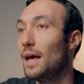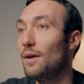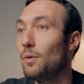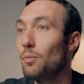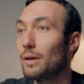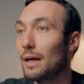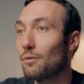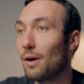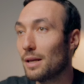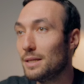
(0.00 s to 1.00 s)
If we bring that
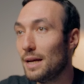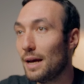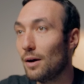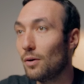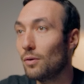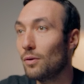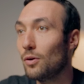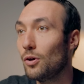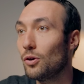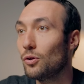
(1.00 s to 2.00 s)
right down,
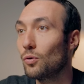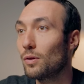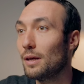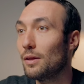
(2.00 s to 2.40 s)
you'll see